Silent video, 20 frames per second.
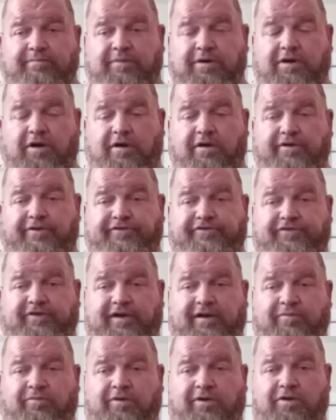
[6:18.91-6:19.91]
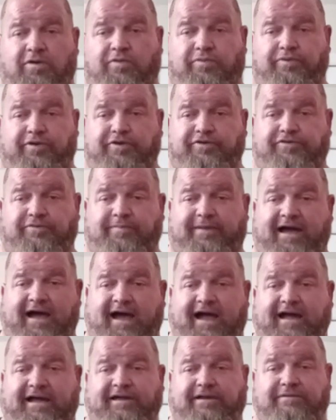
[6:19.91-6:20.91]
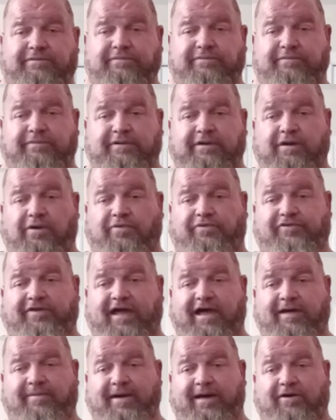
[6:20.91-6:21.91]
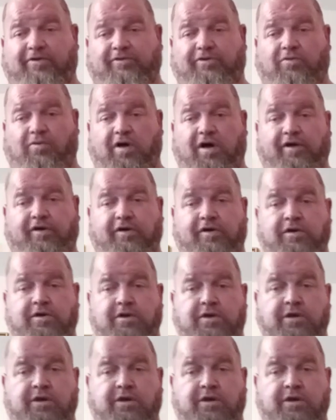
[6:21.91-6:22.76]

because we're going to do some kayaking, you know, scab out on the water.